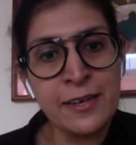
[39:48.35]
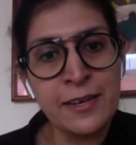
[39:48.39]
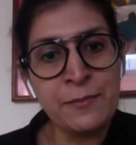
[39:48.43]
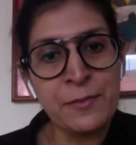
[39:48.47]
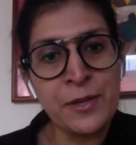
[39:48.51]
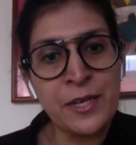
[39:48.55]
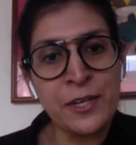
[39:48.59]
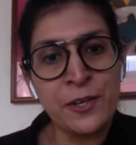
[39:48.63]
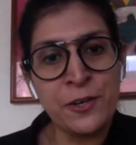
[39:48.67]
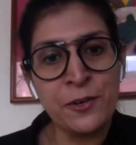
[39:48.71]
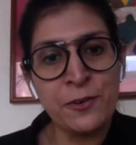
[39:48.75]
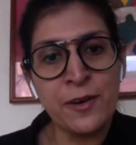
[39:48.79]
I
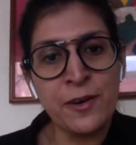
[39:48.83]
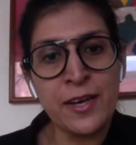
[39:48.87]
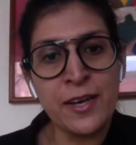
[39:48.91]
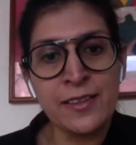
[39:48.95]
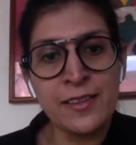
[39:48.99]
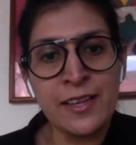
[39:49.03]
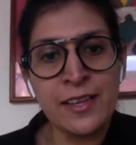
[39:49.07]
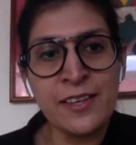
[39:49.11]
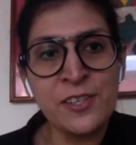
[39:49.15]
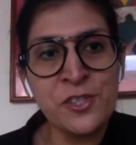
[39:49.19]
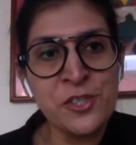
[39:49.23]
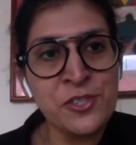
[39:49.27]
mean, you know,
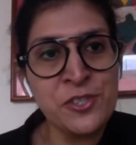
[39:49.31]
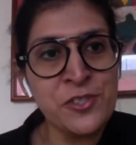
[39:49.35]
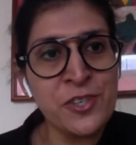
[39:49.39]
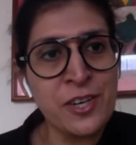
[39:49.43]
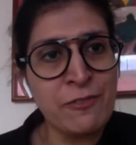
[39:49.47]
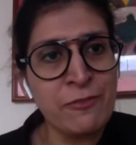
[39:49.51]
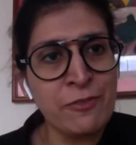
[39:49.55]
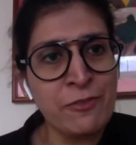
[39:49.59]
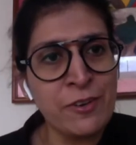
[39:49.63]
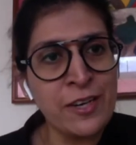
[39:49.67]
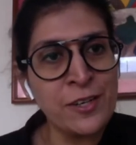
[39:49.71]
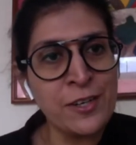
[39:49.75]
I think she's
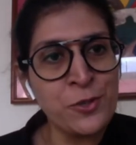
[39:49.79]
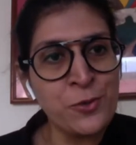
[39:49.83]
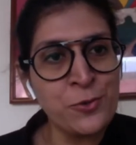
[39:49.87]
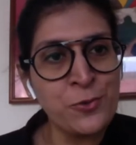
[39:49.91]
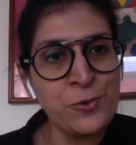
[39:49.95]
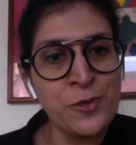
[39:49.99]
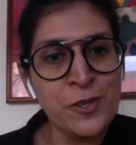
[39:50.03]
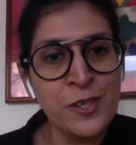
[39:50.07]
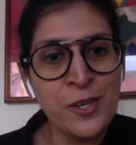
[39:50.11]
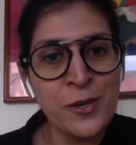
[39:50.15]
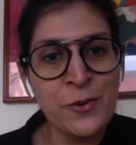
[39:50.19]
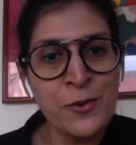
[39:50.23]
referring
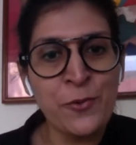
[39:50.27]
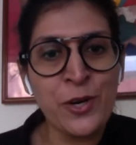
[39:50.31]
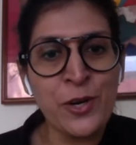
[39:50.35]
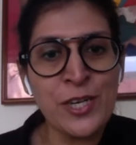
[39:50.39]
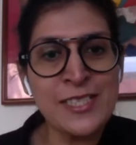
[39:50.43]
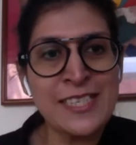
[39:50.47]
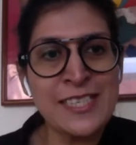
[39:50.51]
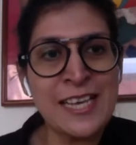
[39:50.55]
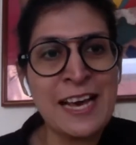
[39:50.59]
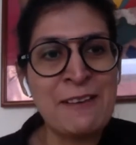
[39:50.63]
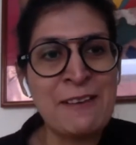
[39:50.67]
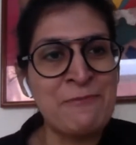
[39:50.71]
to
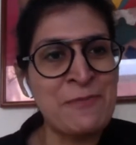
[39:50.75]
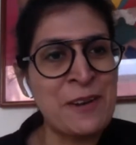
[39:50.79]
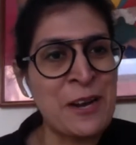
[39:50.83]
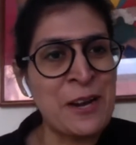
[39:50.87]
WhatsApp